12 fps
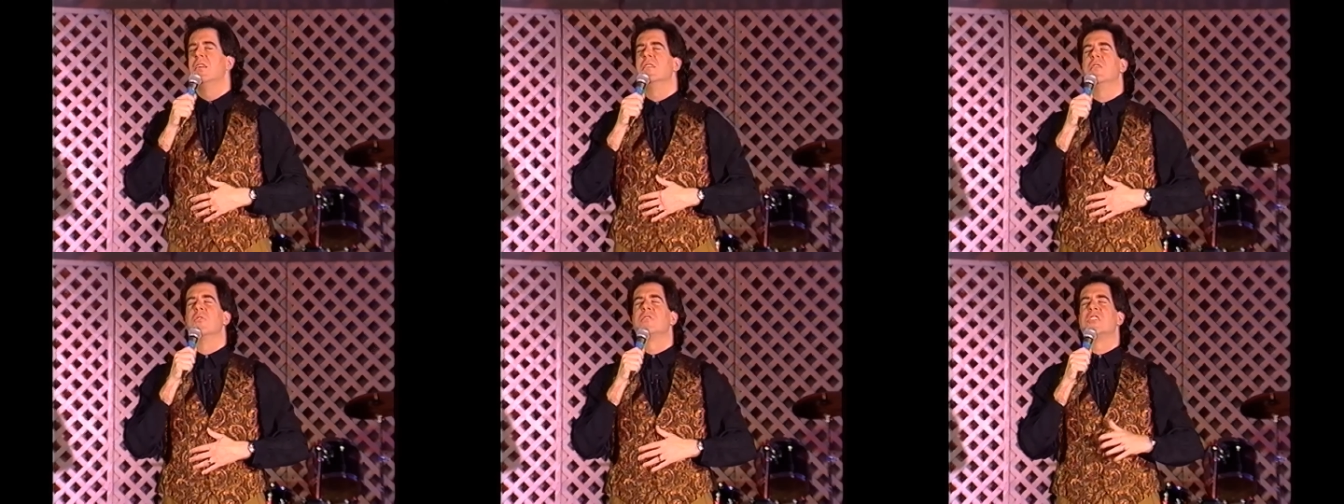
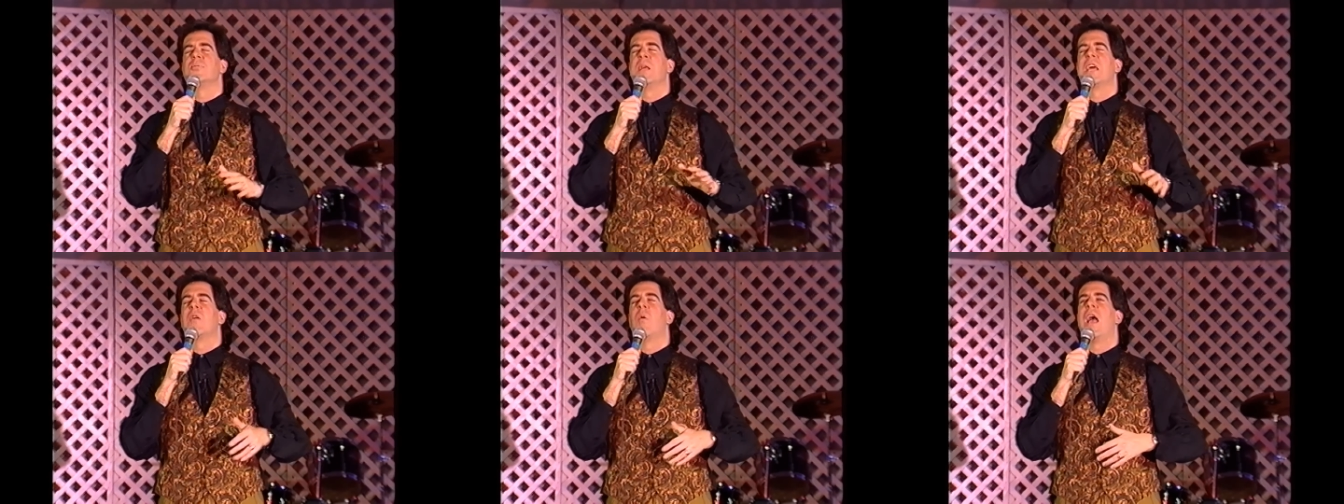Don't touch me.
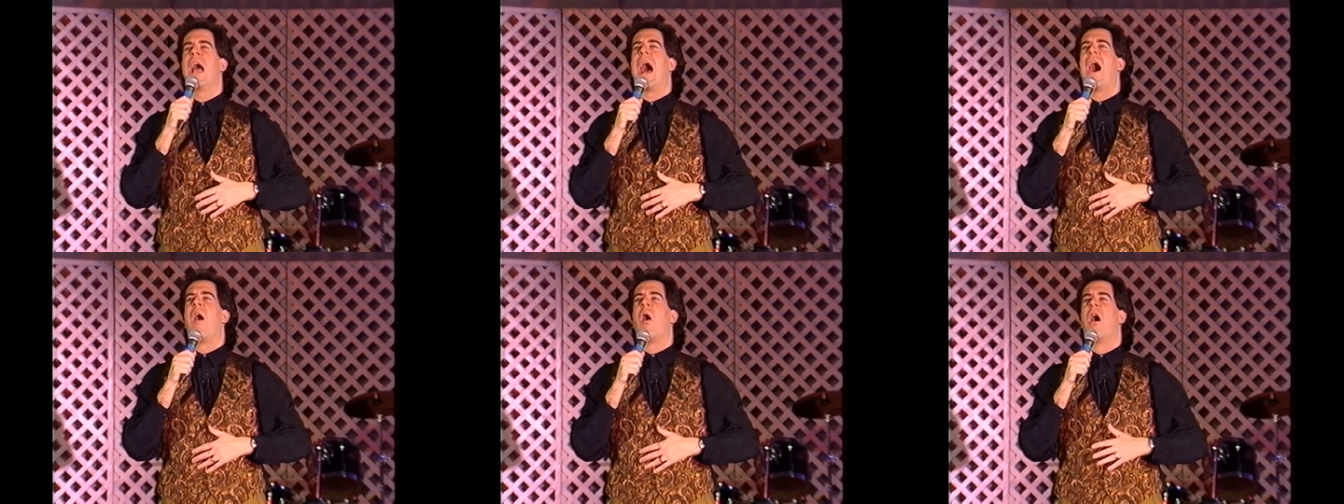Get away.
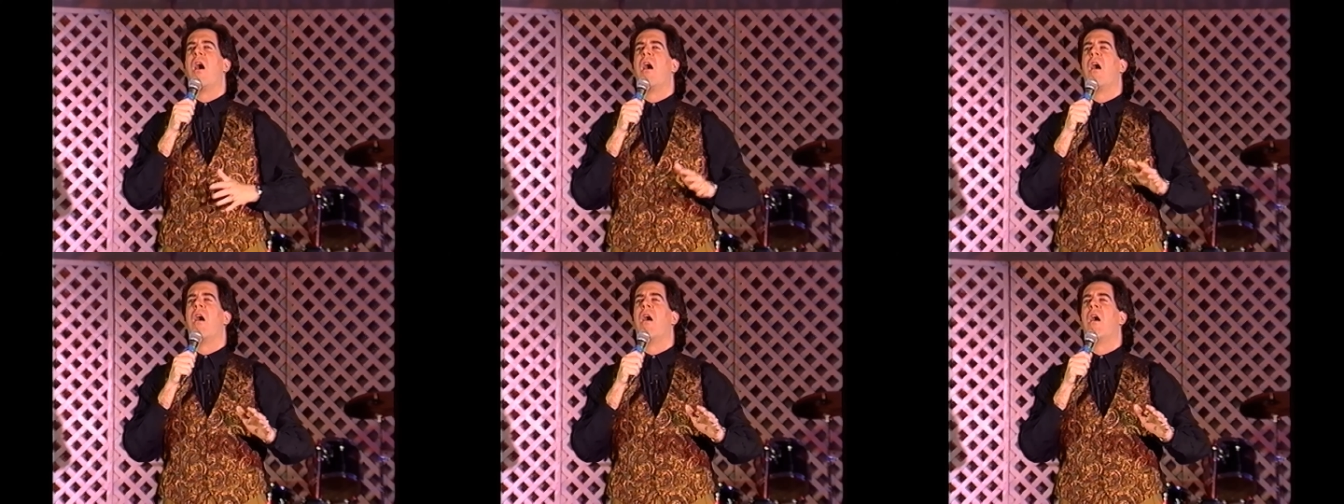Ow.
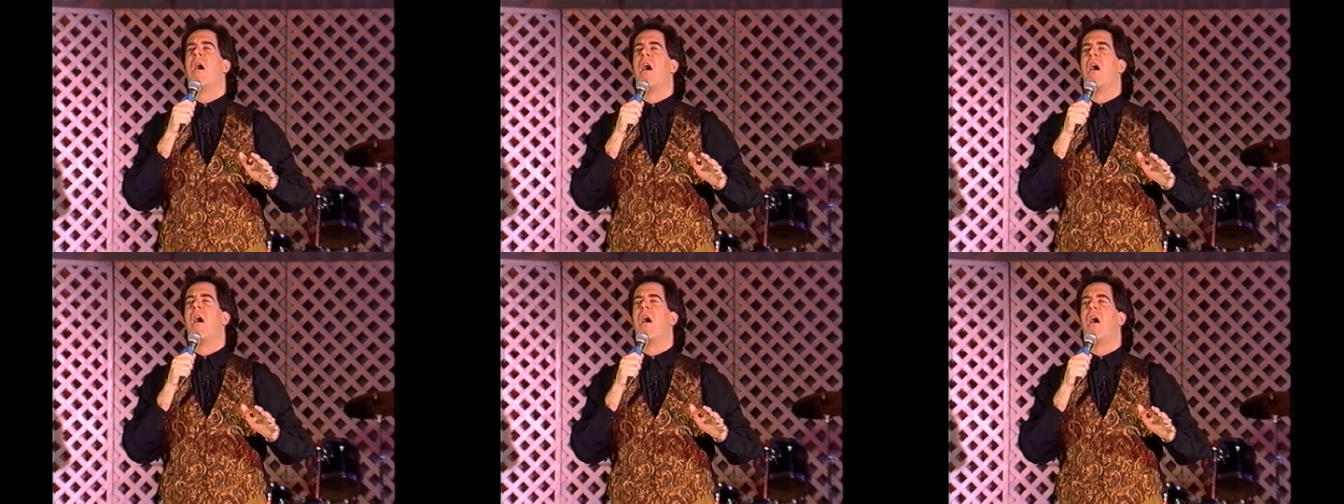
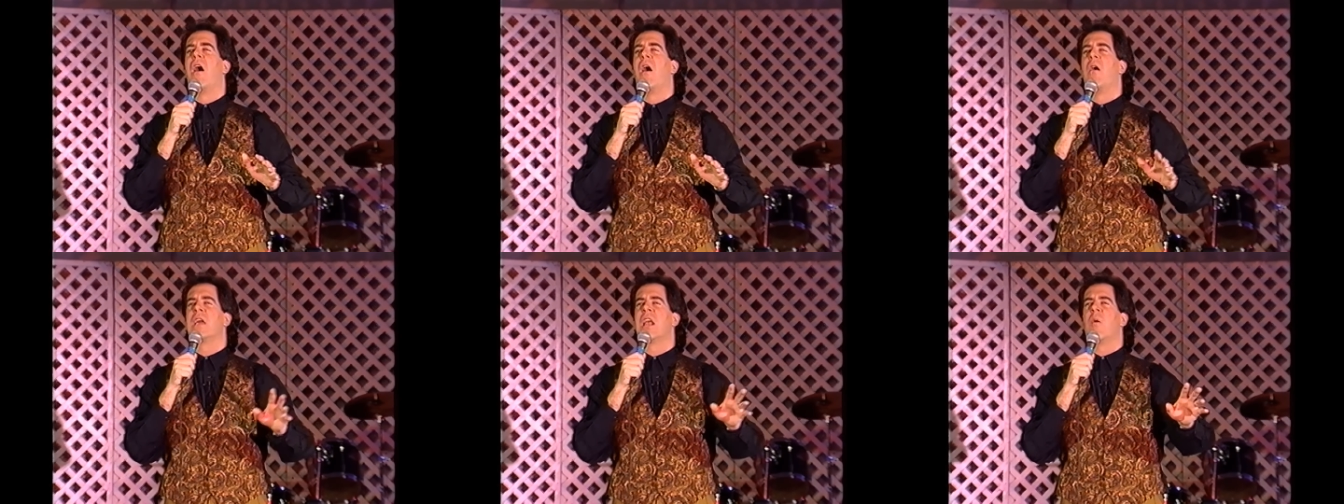Oh,
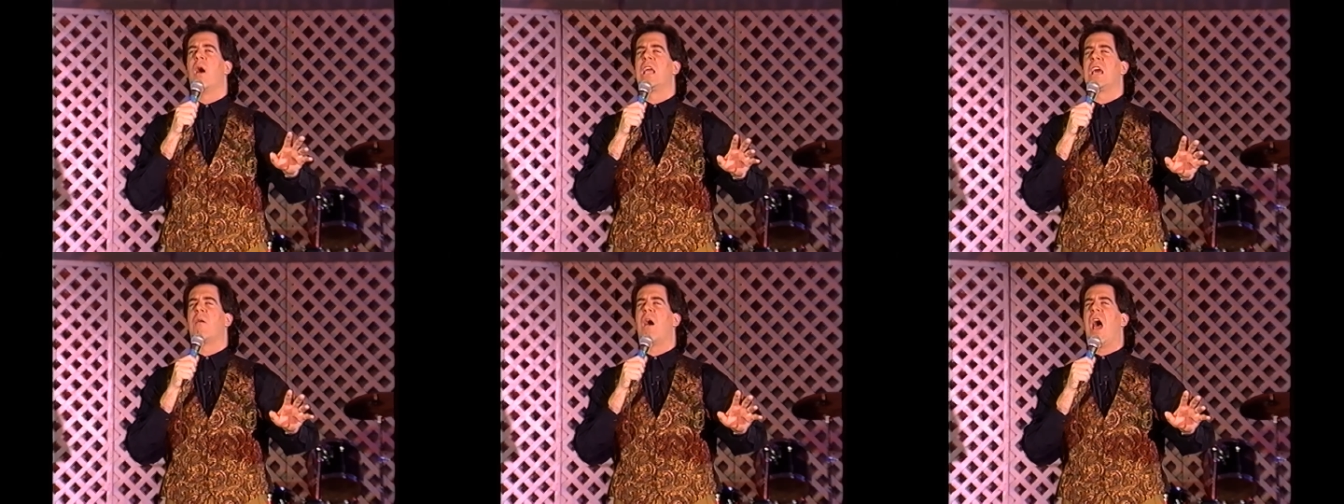oh. Get away.
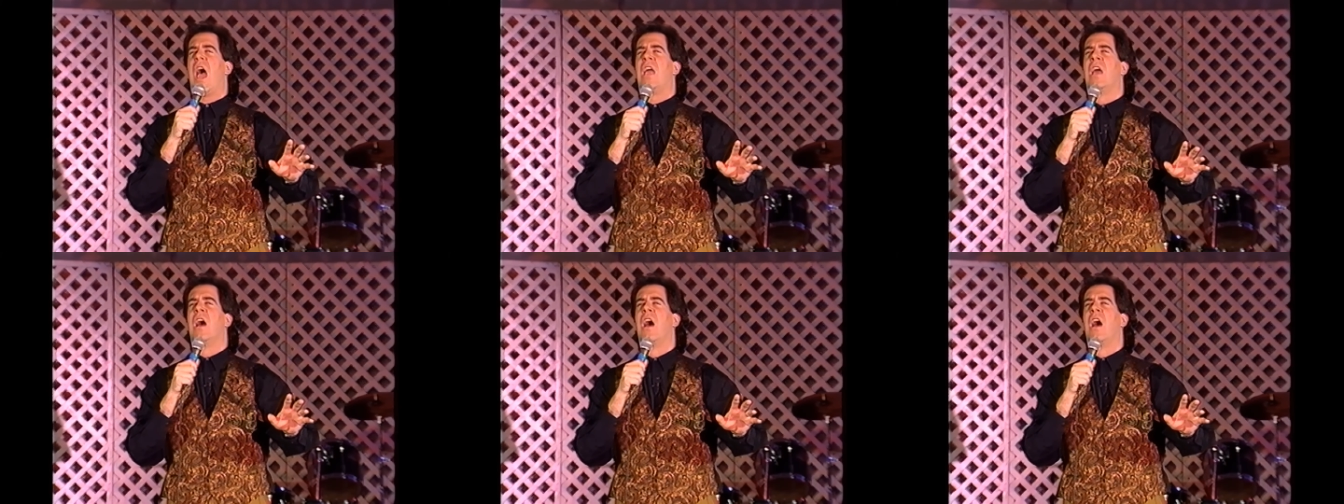Get away.